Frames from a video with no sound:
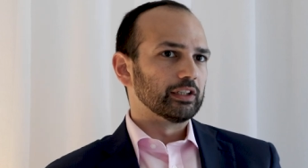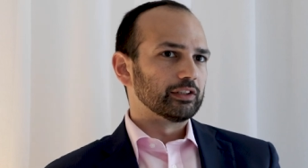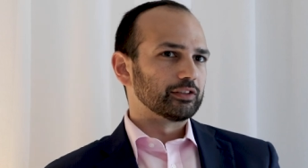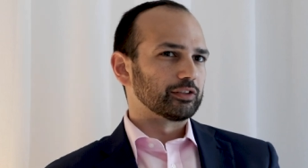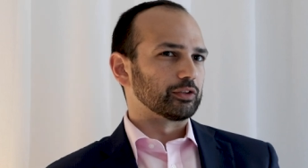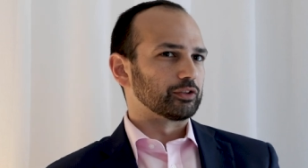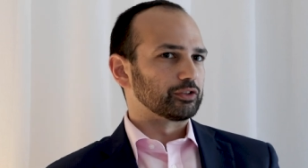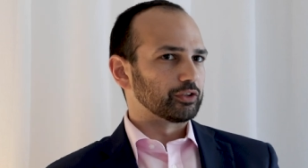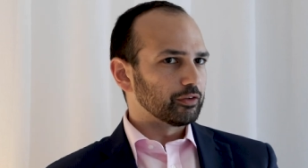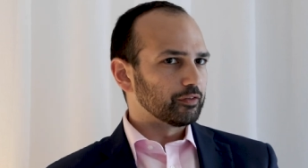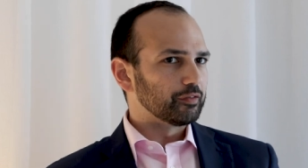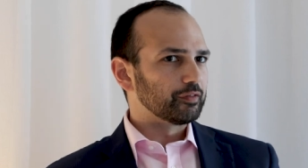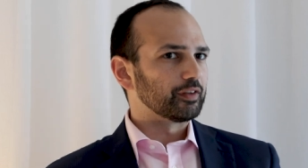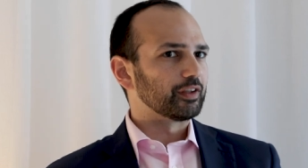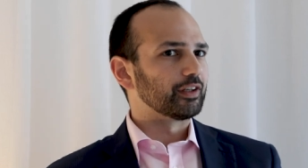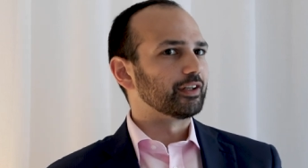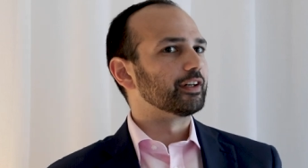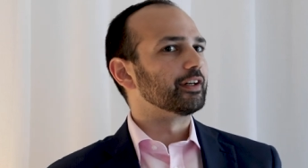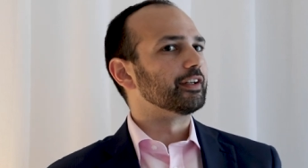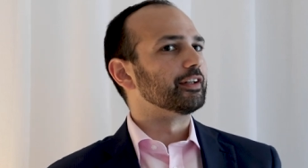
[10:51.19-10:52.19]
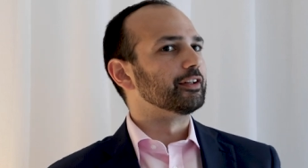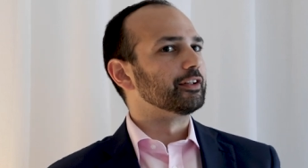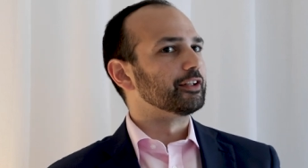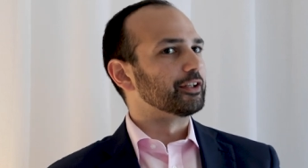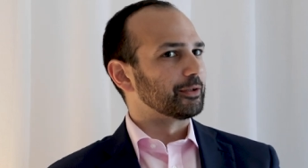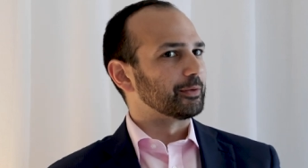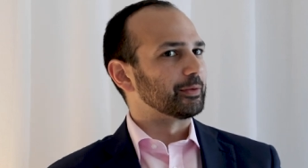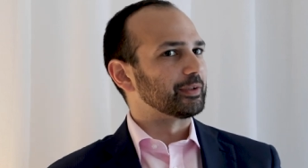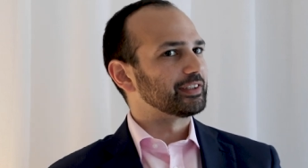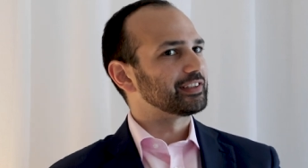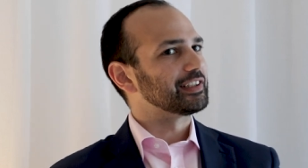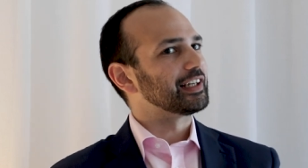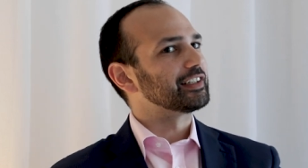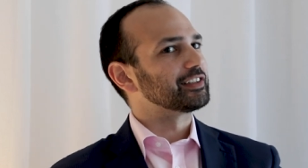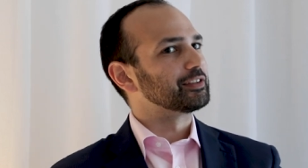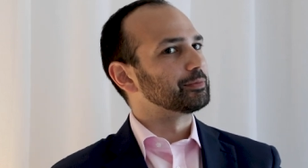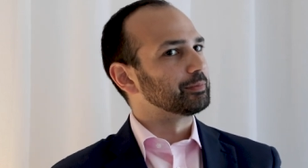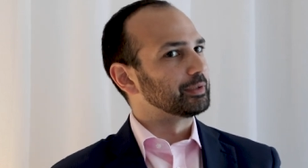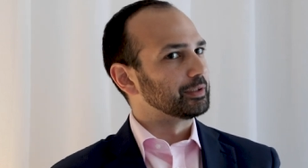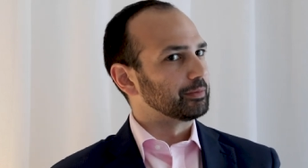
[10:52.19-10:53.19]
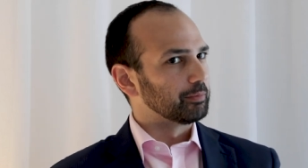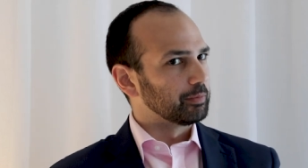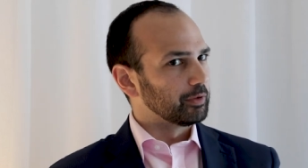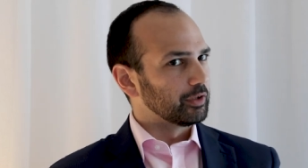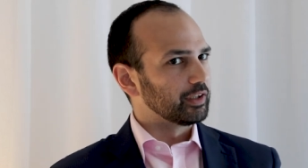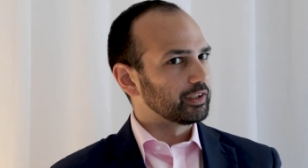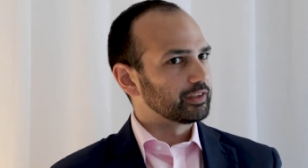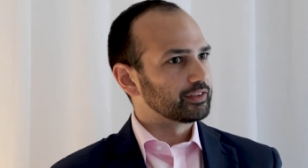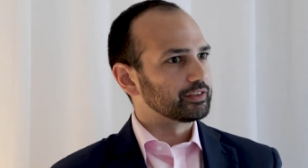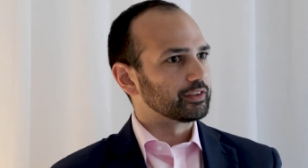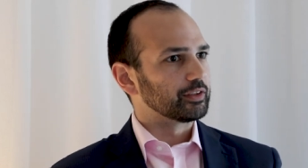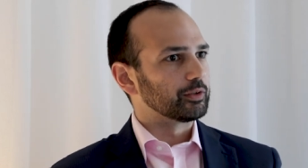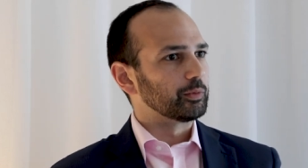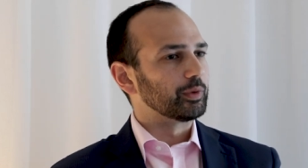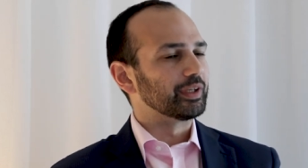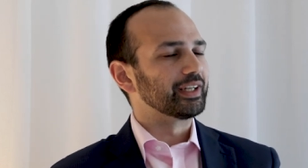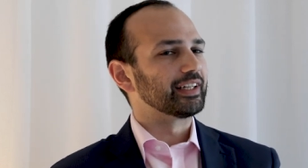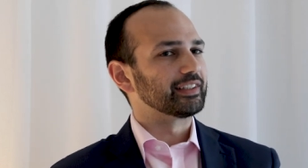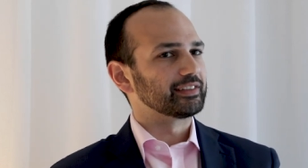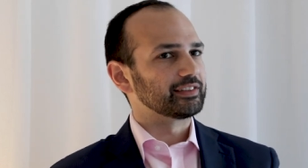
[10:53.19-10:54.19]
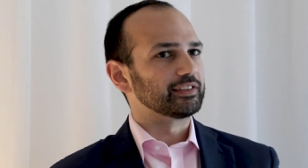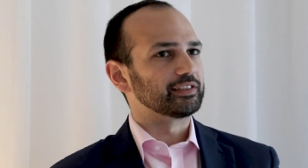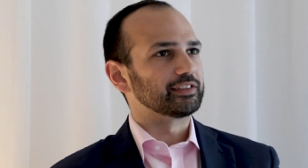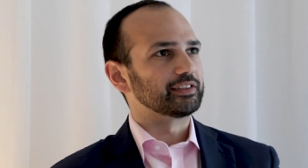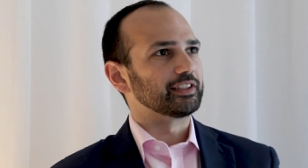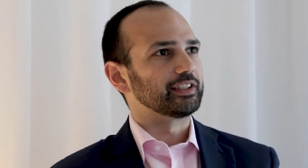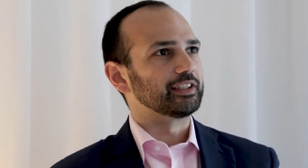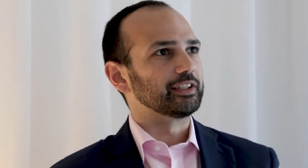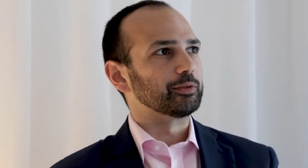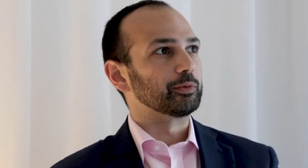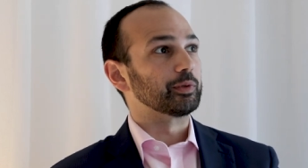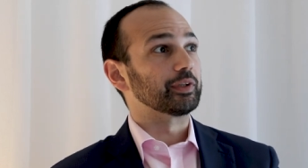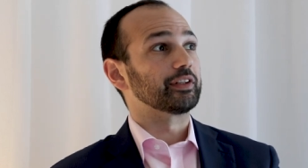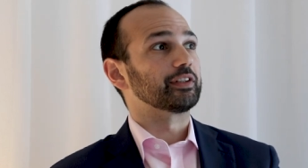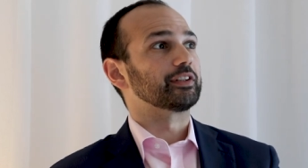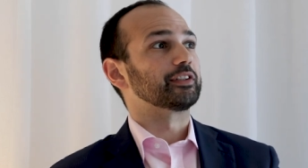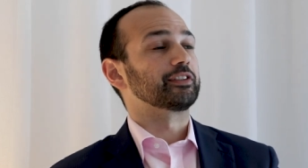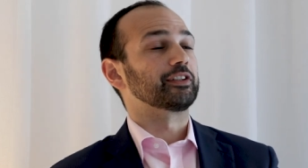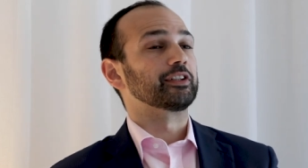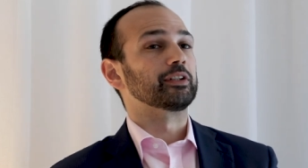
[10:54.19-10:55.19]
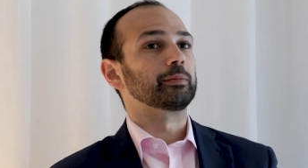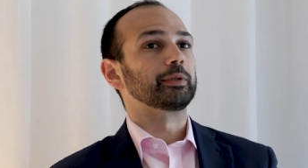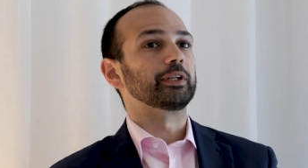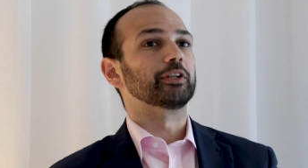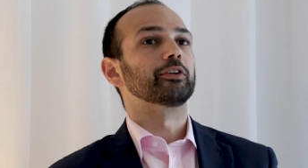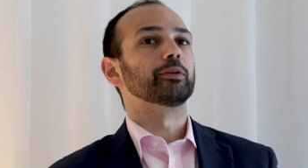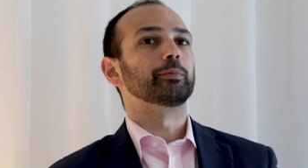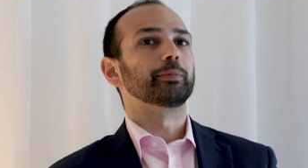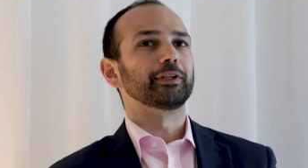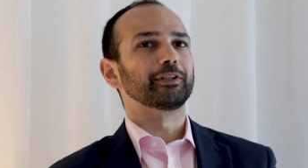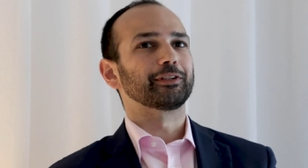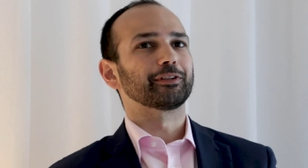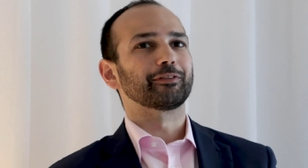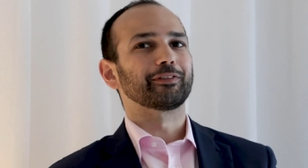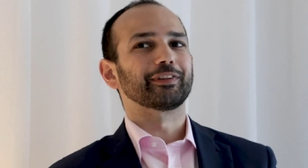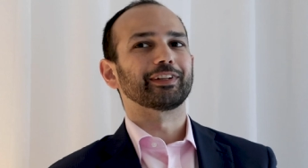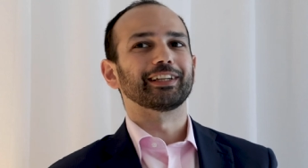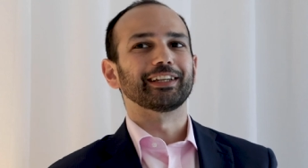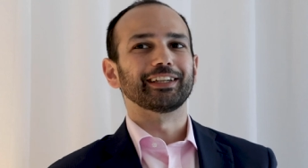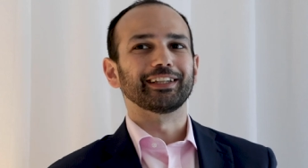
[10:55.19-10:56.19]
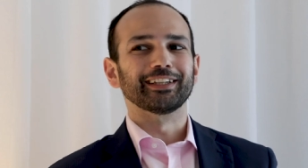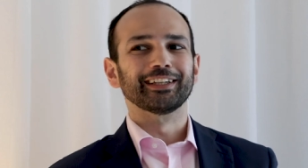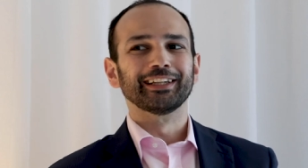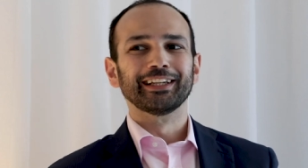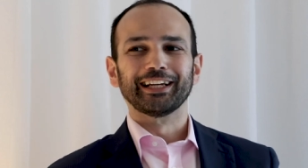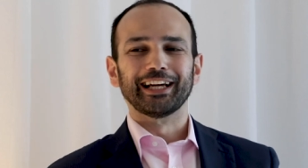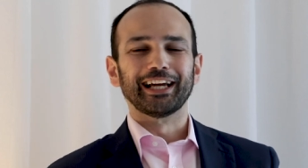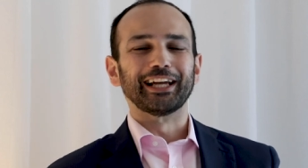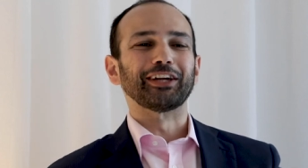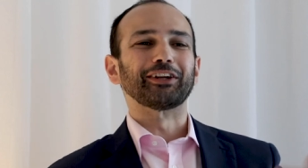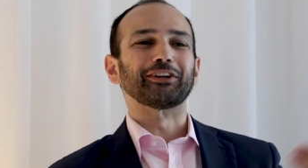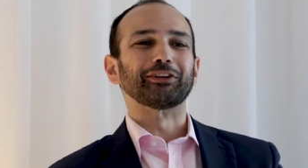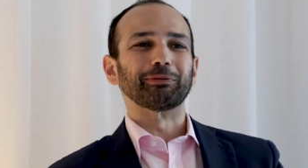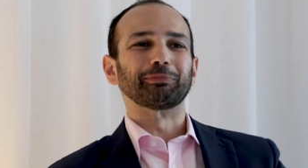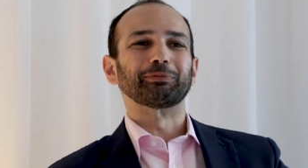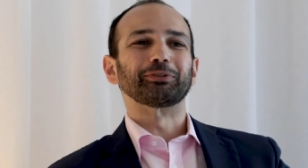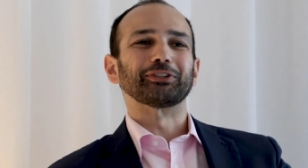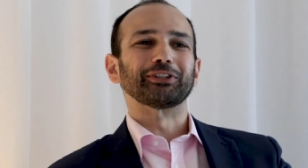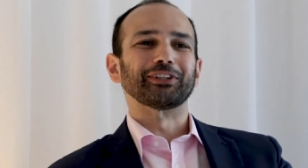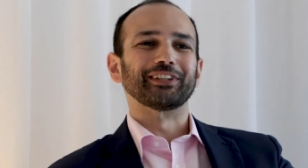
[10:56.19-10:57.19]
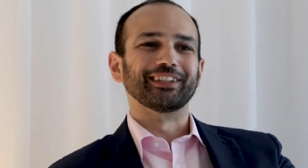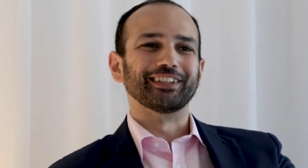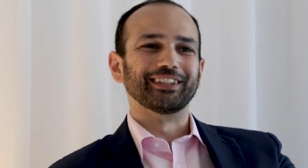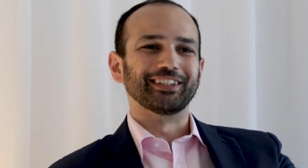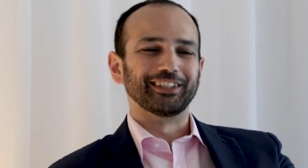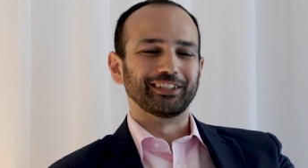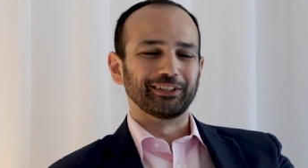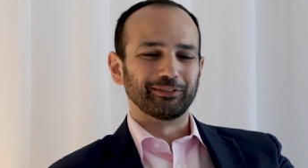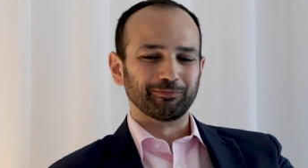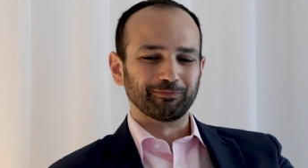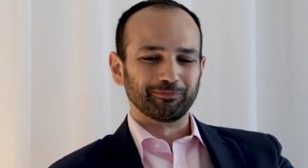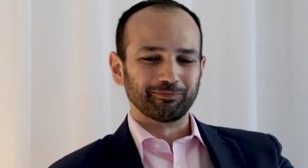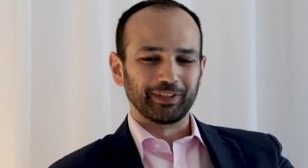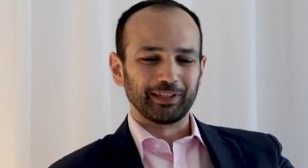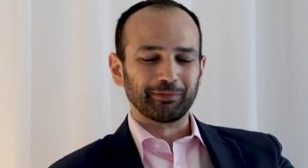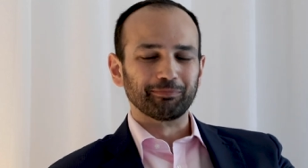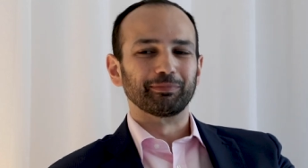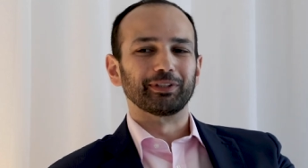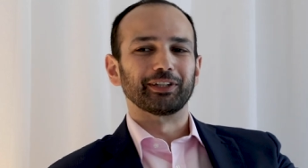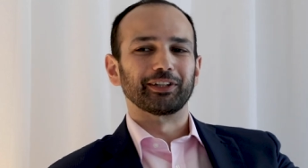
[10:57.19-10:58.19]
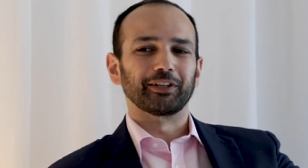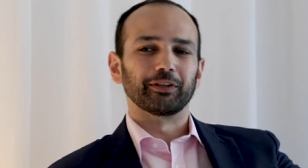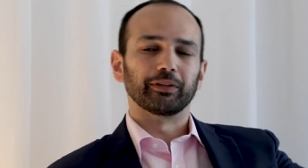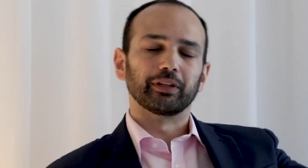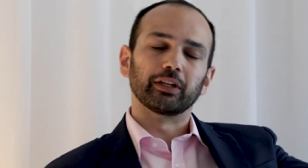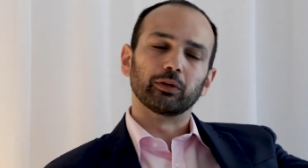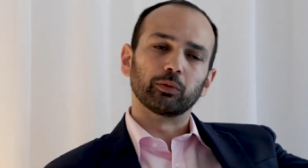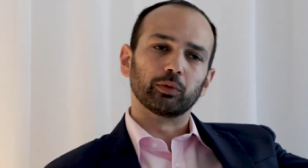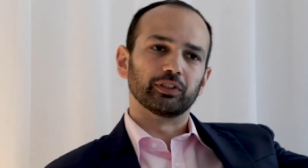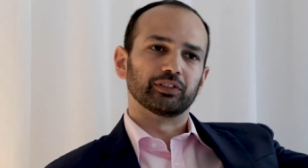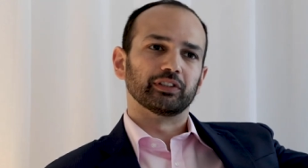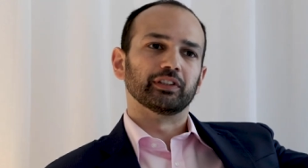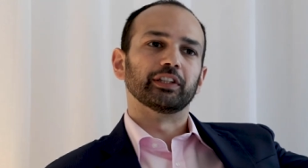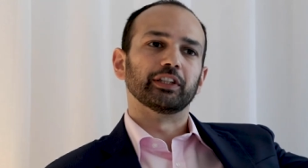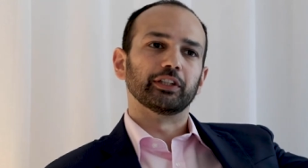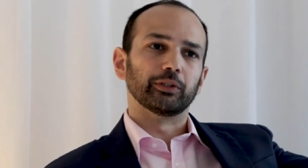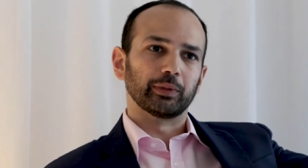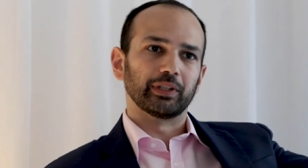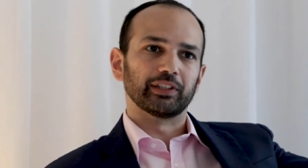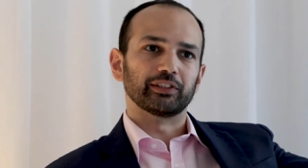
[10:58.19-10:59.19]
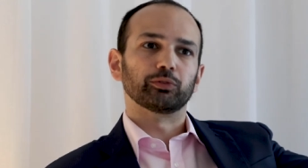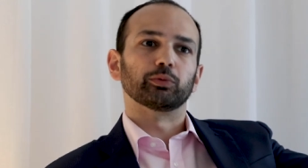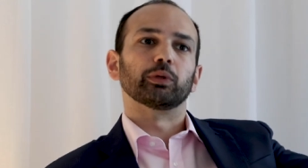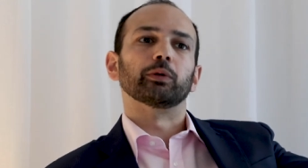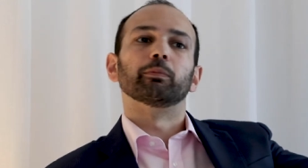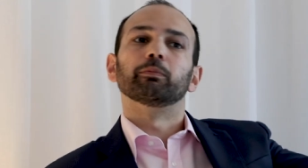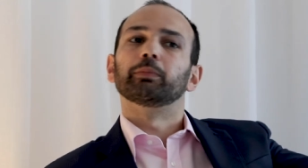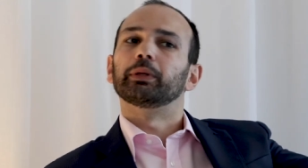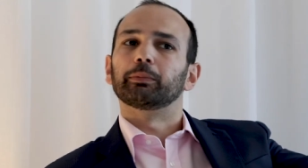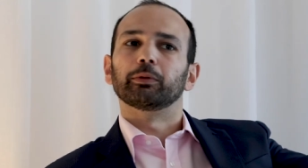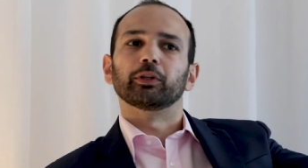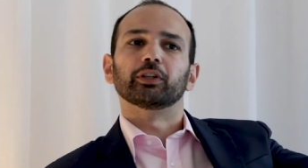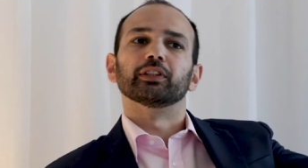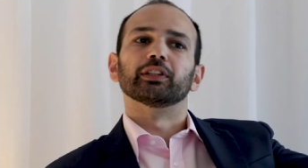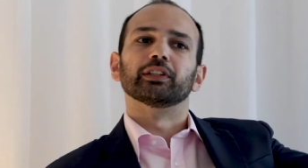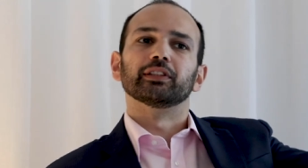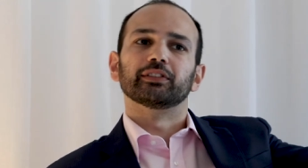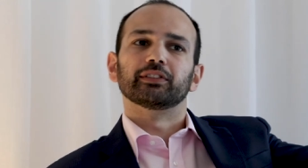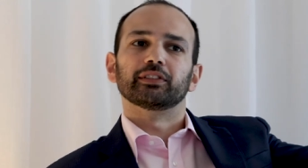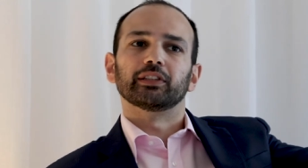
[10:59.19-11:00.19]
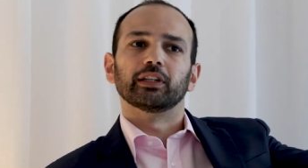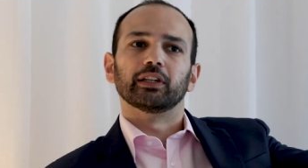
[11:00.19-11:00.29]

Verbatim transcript: So, so far, no, this hasn't been blocked. So, one has to see whether there's going to be a repeat of the encryption um, embargo that there was in the US where people couldn't